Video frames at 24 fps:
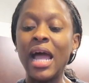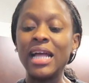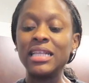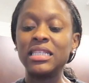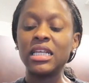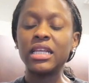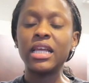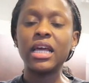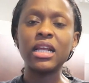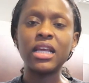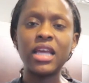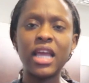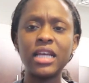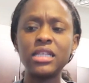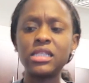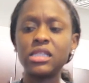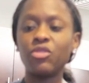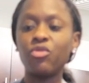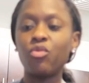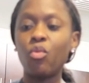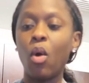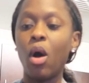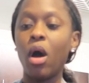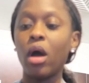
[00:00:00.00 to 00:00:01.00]
I did get a case
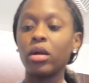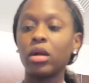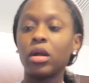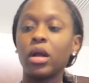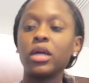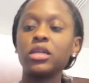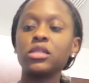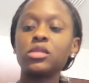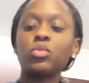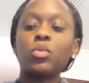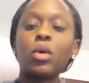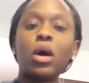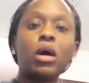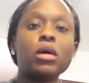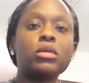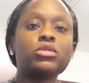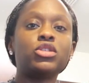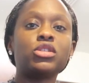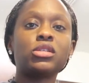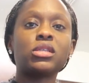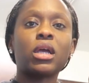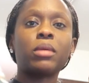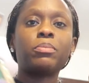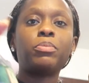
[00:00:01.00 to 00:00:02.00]
of water as well,
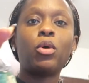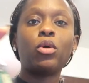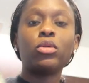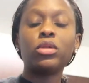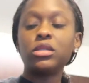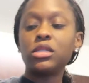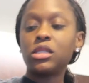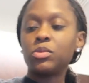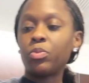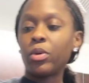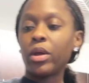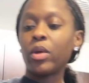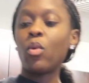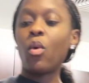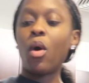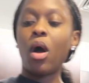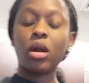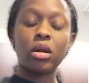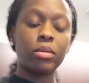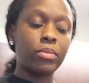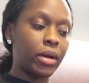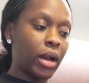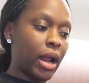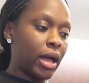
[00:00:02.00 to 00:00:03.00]
just like Poland spring
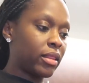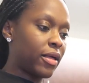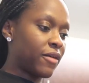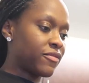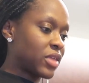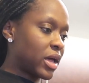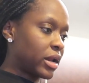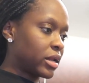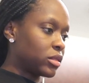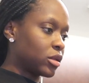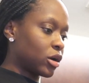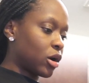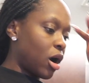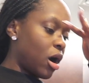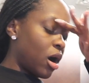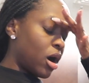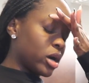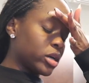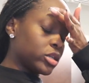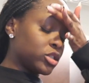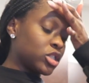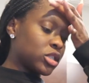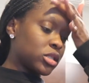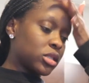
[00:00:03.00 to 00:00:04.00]
water, but I left that in the
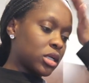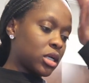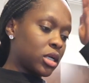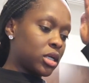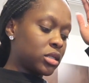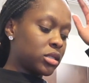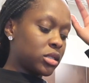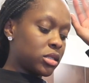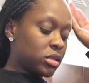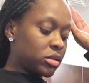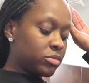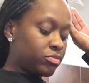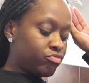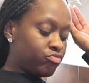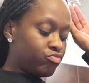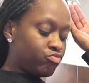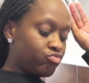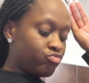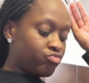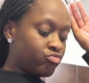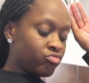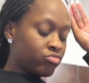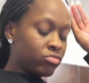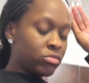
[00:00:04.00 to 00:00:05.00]
car just cause
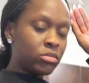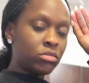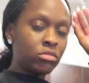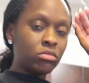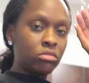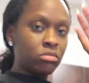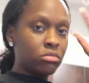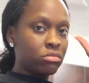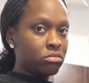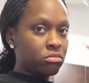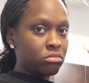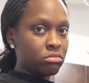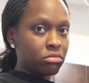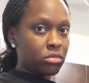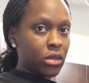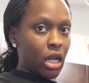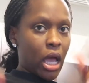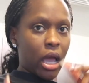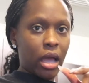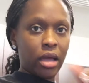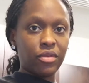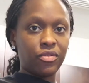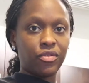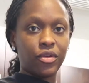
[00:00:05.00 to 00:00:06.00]

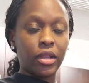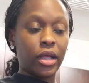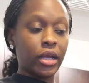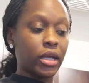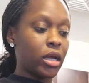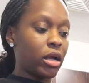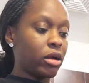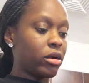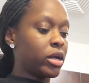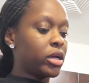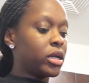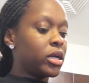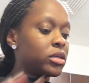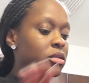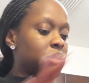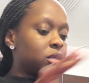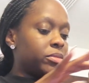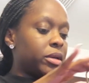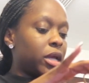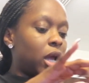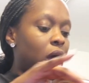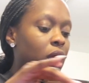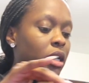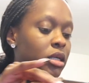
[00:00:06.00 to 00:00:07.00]
I didn't feel like carrying it to
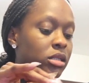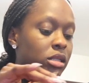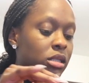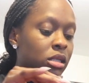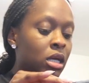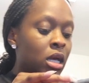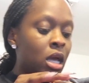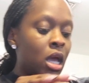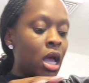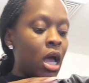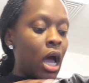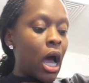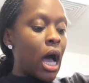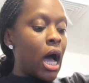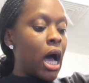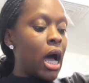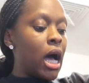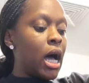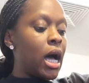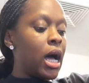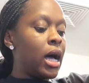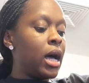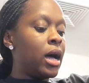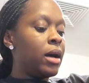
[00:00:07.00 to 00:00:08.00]
be honest.
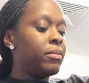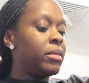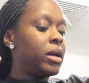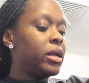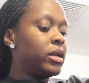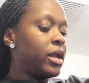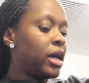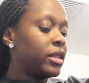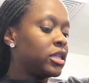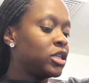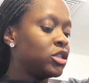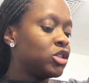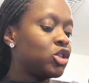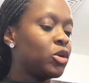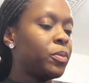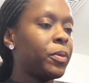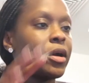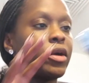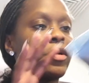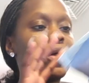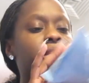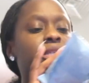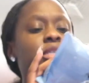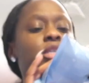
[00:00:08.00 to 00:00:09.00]
Um, nothing
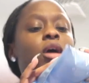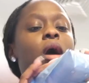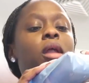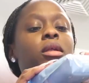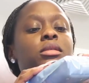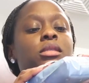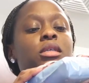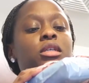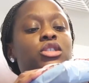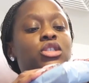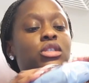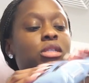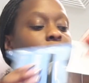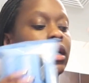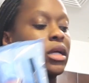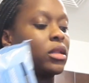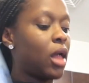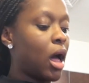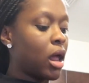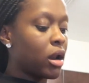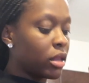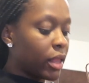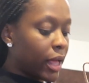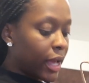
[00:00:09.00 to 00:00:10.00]
super crazy, honestly, just like a
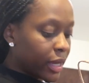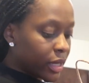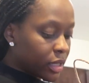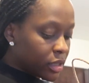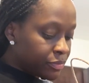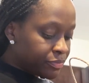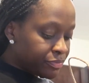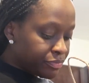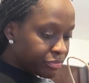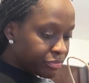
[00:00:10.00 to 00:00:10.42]
lot of like